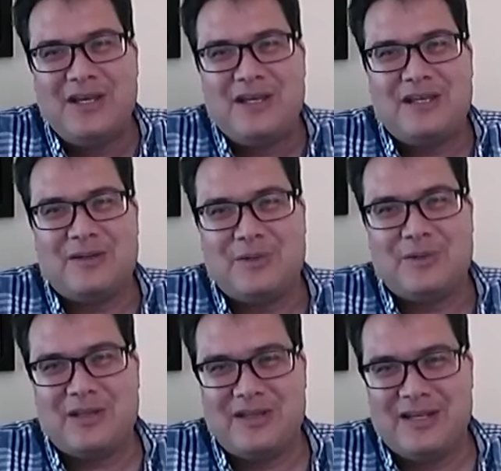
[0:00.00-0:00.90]
you
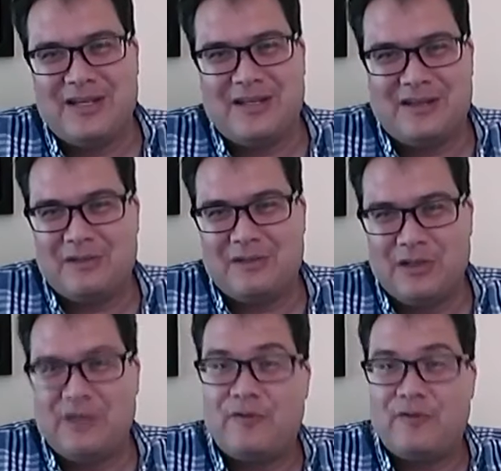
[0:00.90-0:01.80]
know, they
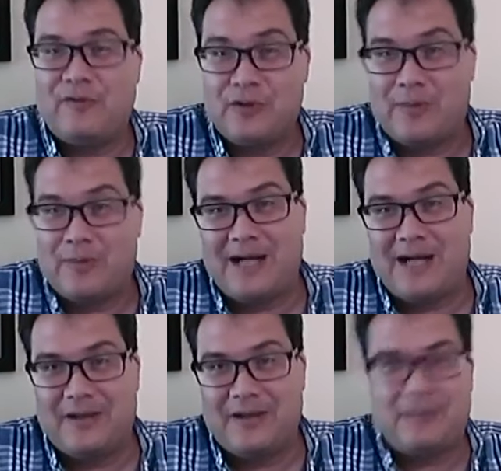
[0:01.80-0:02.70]
leave a phone in their
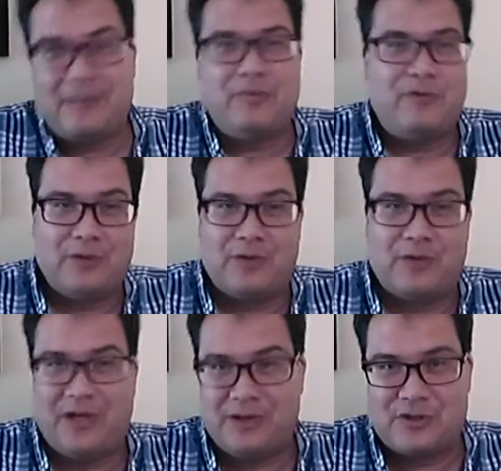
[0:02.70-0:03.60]
pocket, up the phone
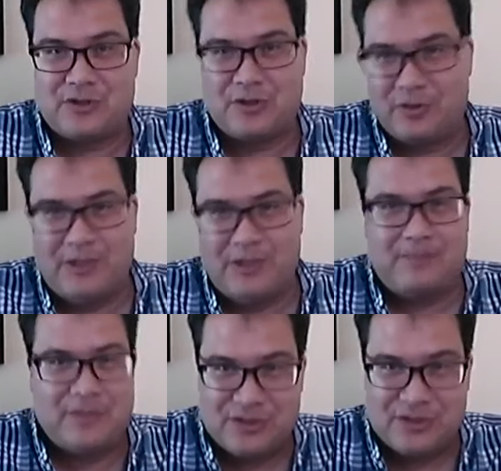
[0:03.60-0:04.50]
rings or, or beep,
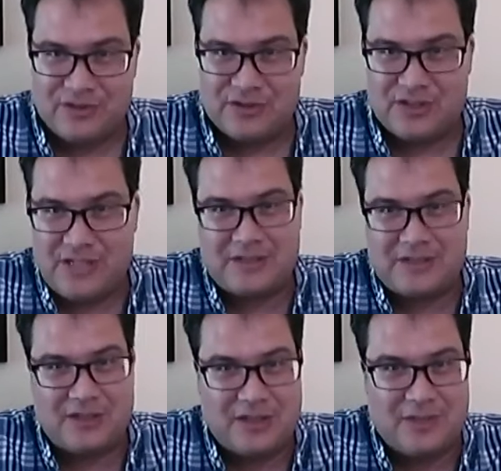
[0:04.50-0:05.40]
there's, there's a
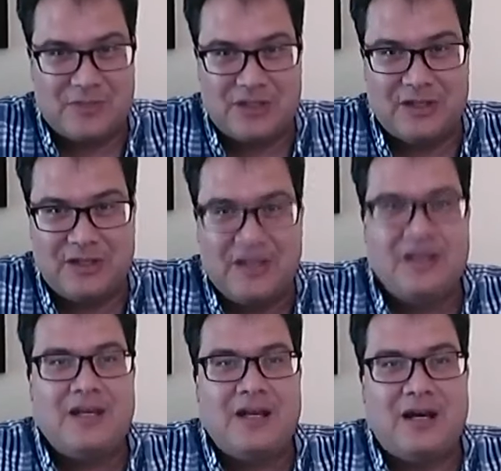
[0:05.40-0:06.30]
text that comes in.
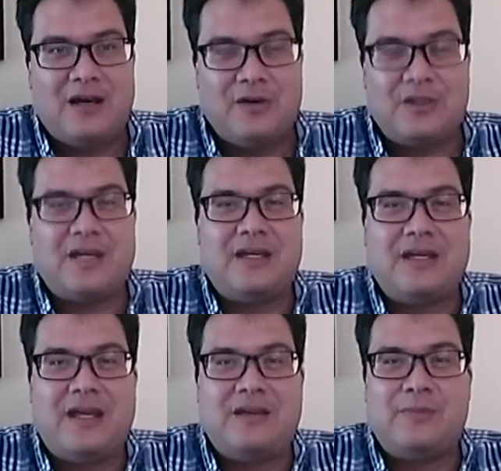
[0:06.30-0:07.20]
Uh,
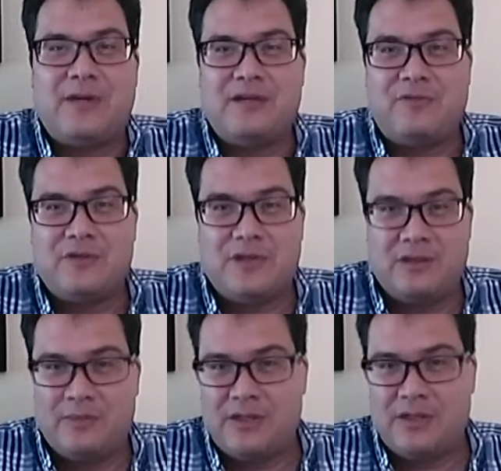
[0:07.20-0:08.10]
okay, anybody,
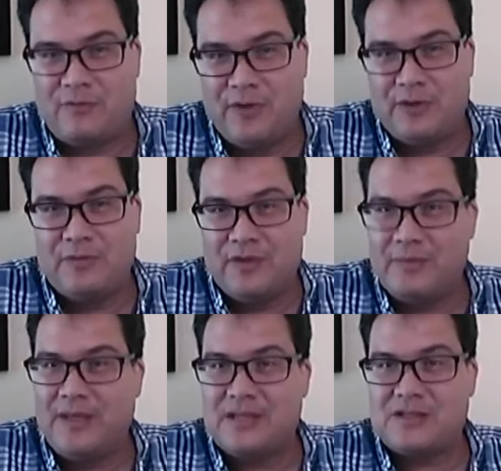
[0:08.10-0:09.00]
anybody's phone that
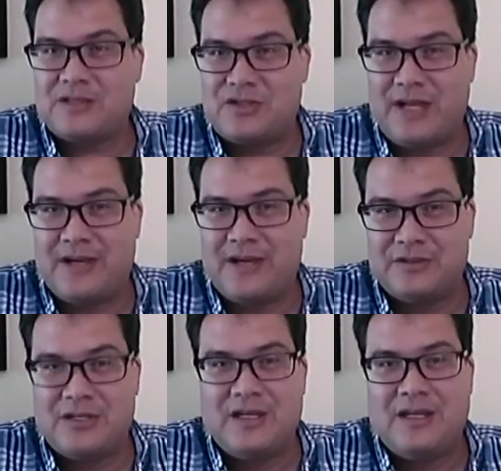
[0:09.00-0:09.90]
makes a
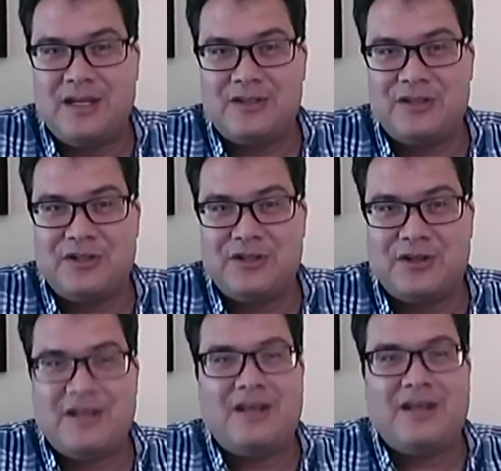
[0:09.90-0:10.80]
sound at
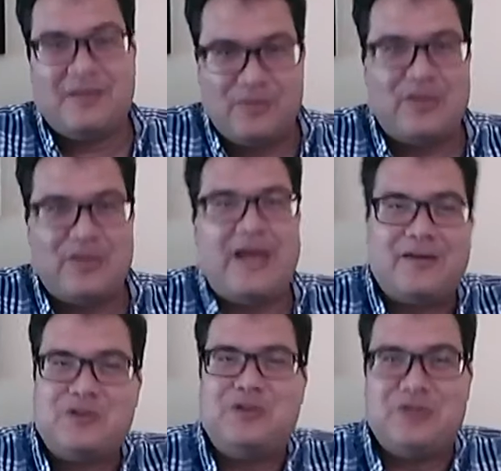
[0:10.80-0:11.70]
dinner, they
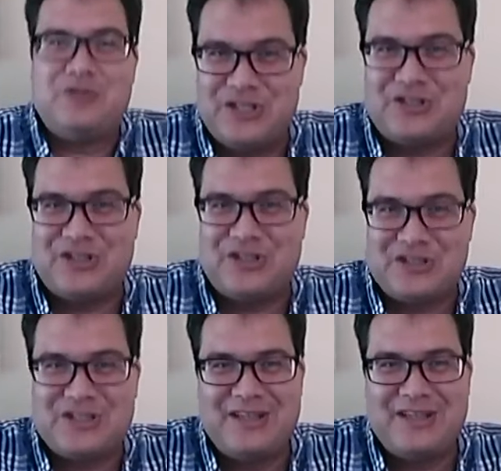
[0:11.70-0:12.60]
have to do the
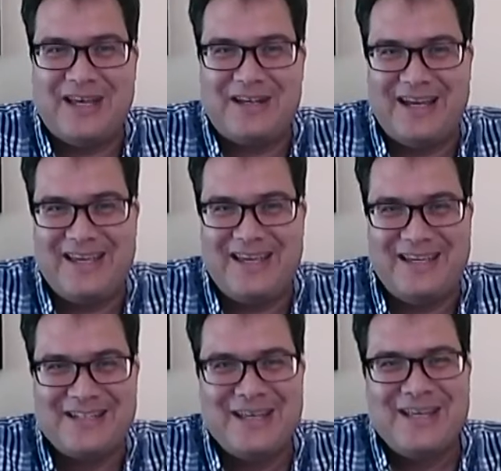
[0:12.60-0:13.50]
dishes that
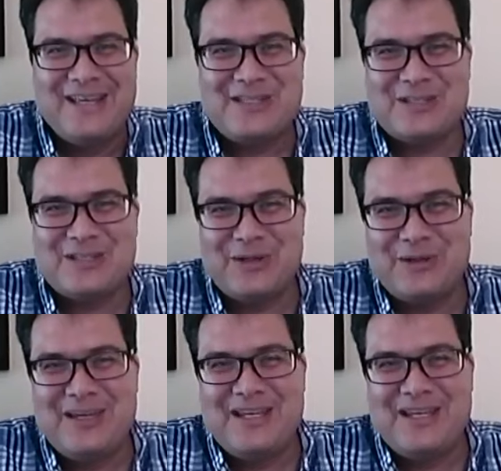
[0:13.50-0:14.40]
night. so,
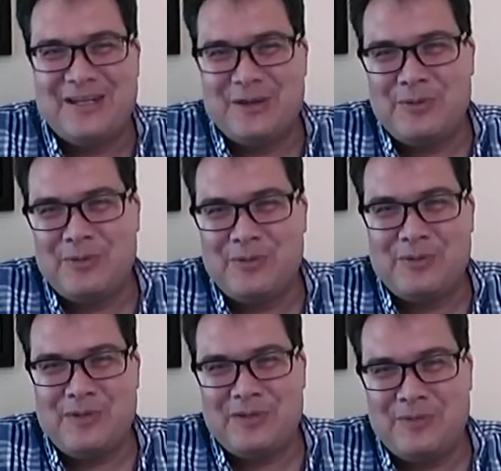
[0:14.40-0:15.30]
you know, we,
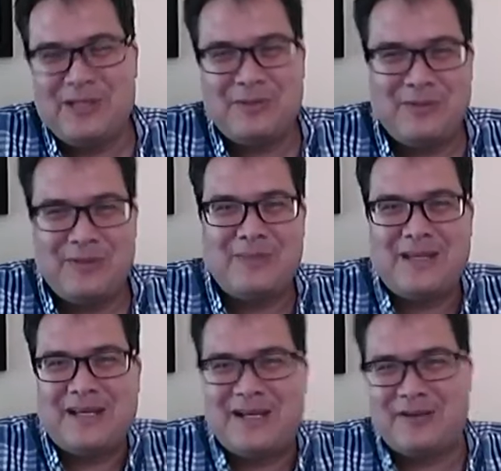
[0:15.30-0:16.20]
we, we, can, we can make
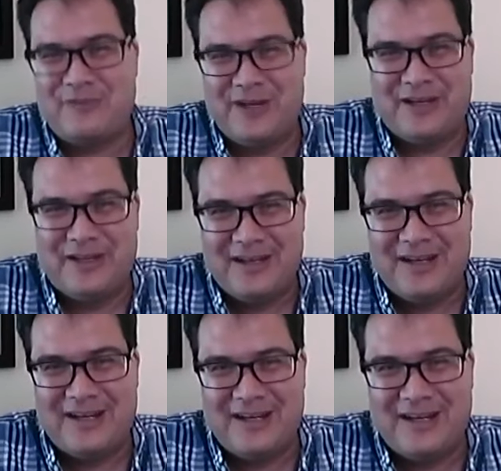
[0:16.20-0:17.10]
it kind of fun.
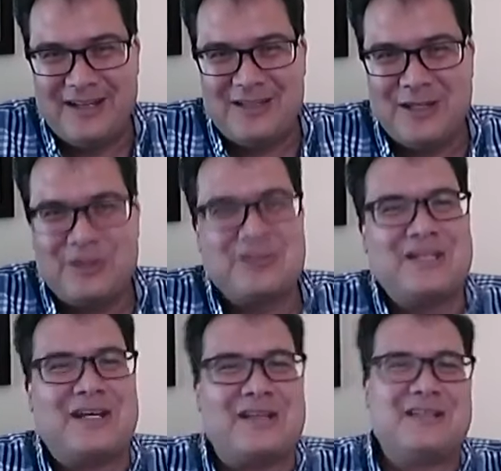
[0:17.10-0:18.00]
Uh, the other
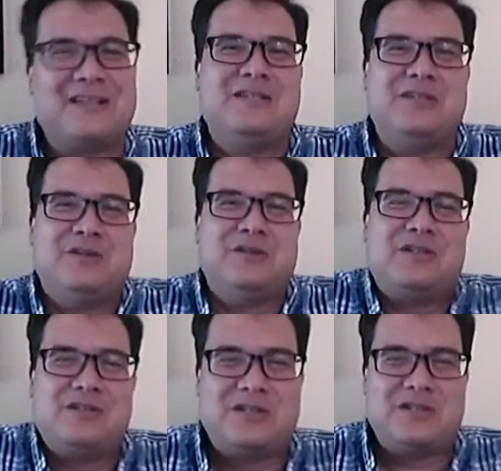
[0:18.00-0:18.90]
thing I like to do
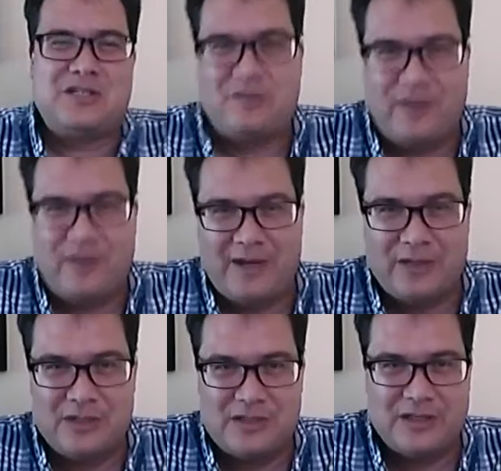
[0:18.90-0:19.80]
is suggest to
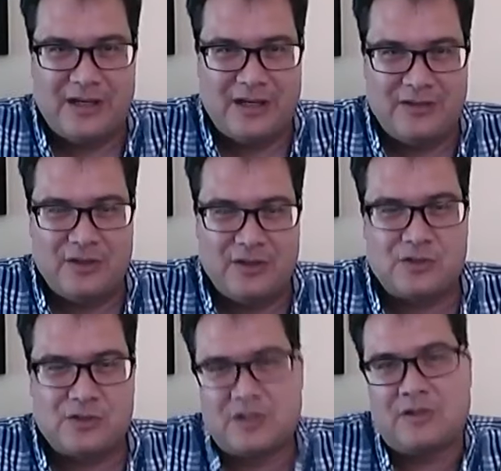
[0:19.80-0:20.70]
families uh, that are
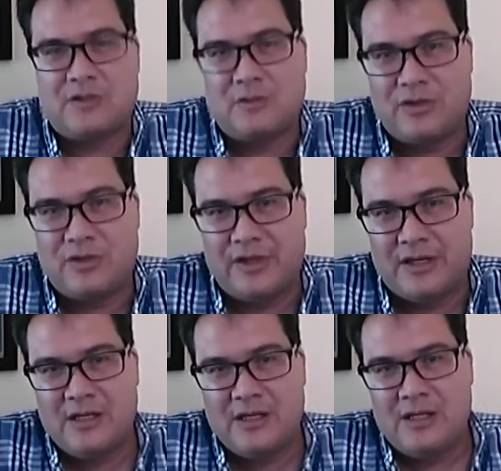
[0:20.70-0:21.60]
struggling with
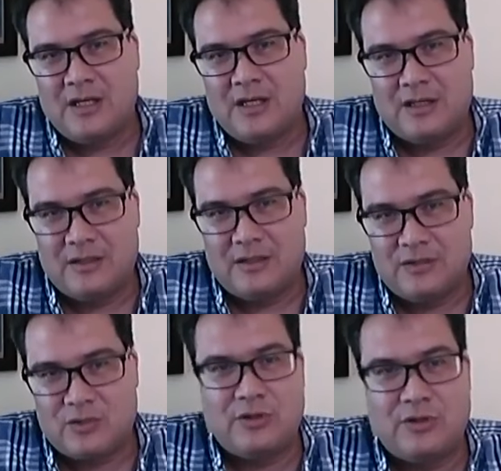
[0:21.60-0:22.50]
uh, uh,
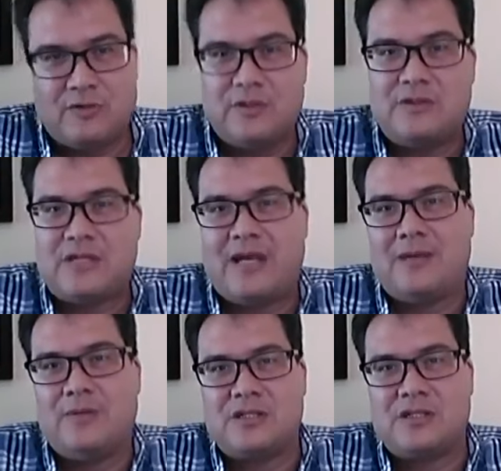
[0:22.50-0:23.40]
screen overuse
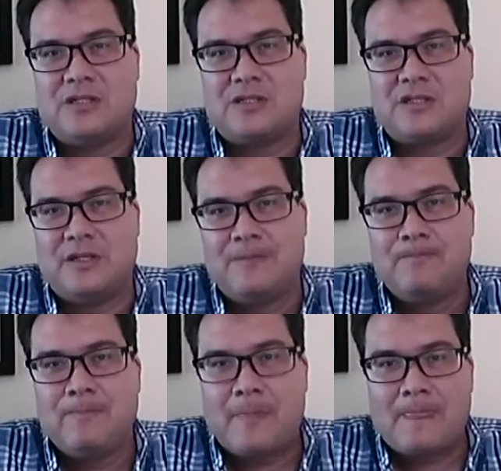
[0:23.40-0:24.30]
habits is to
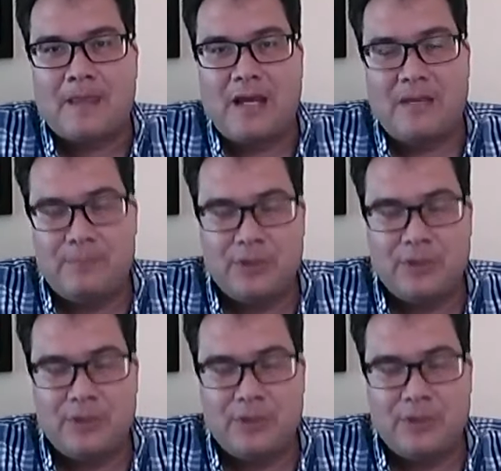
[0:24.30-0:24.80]
put